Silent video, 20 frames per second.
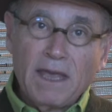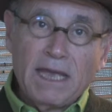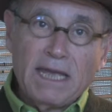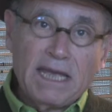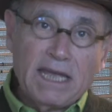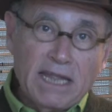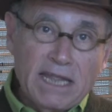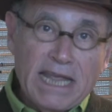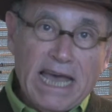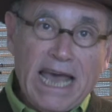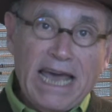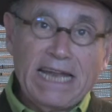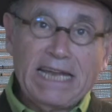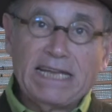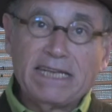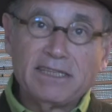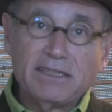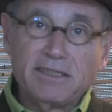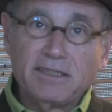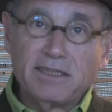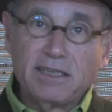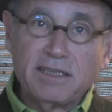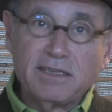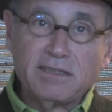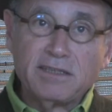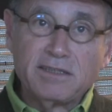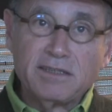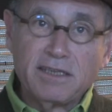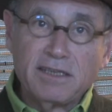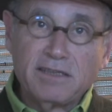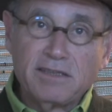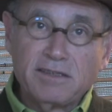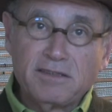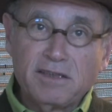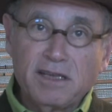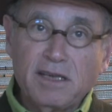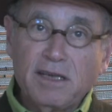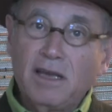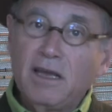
In that instance,